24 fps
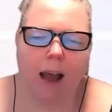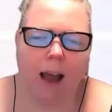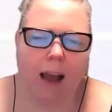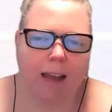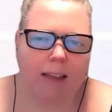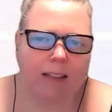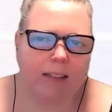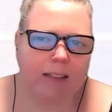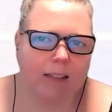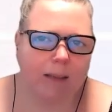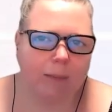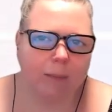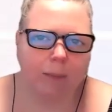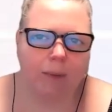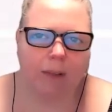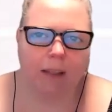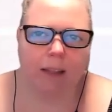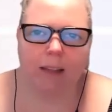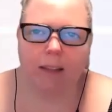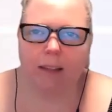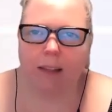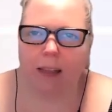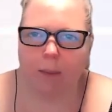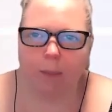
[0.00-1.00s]
I
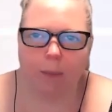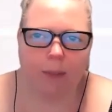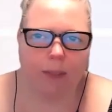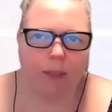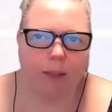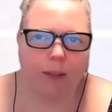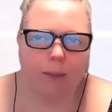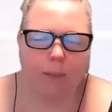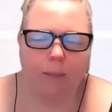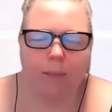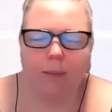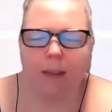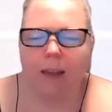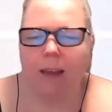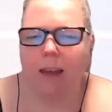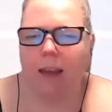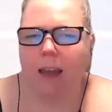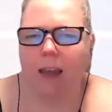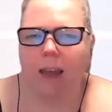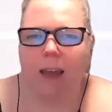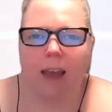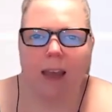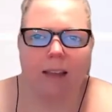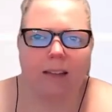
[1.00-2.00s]
simply label them
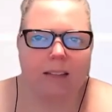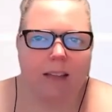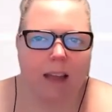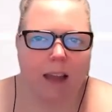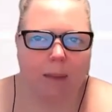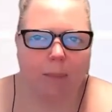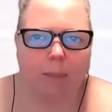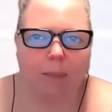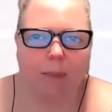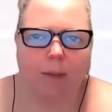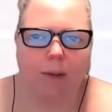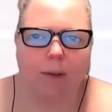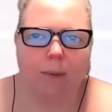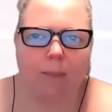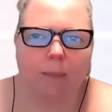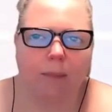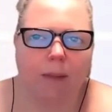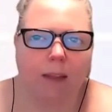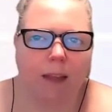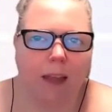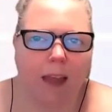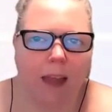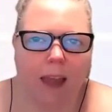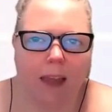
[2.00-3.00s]
and type them
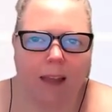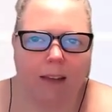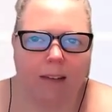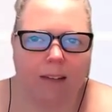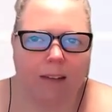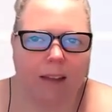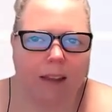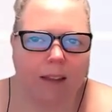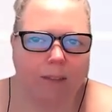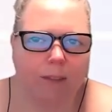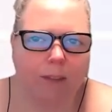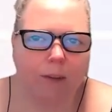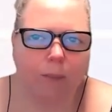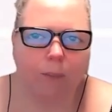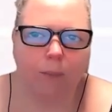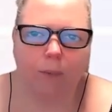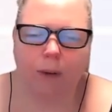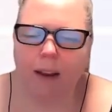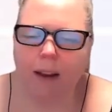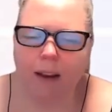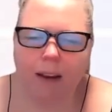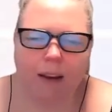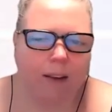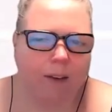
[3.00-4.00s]
and leave them
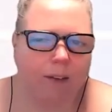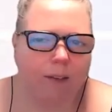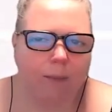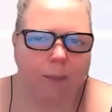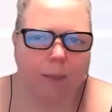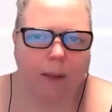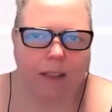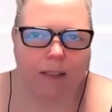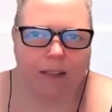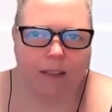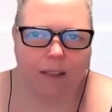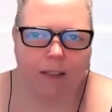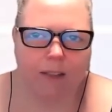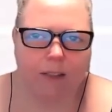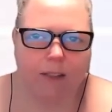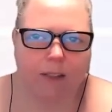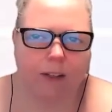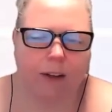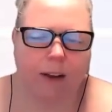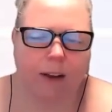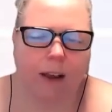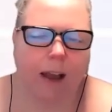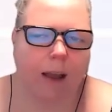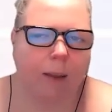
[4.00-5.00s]
right here in my
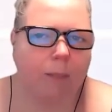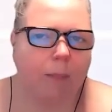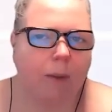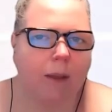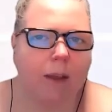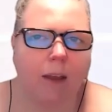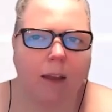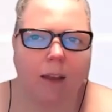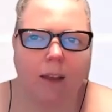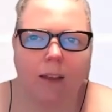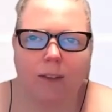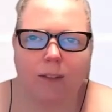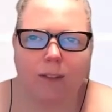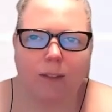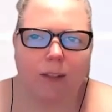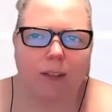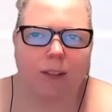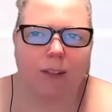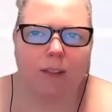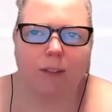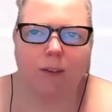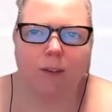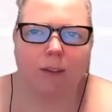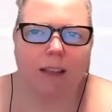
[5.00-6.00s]
CinchShare app so
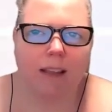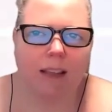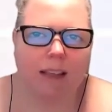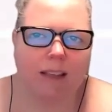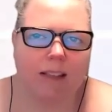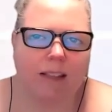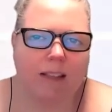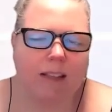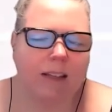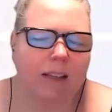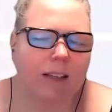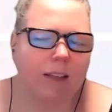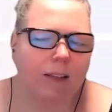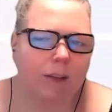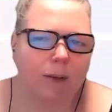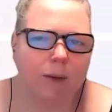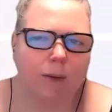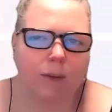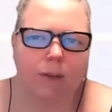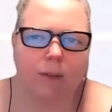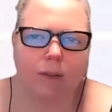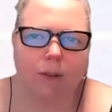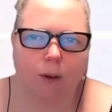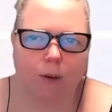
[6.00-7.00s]
that they're easy to
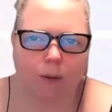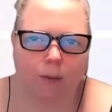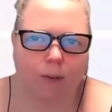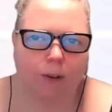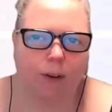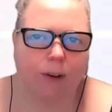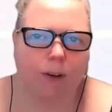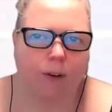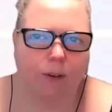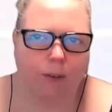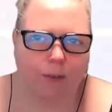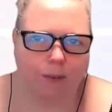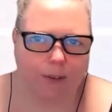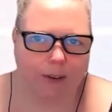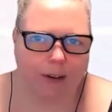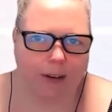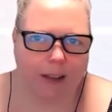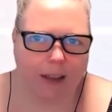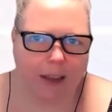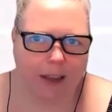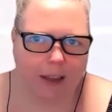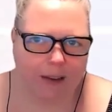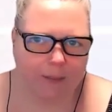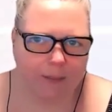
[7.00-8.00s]
use over and over
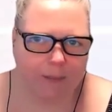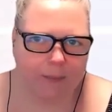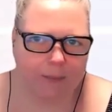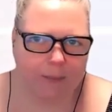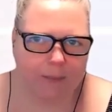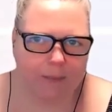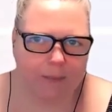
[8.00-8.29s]
again.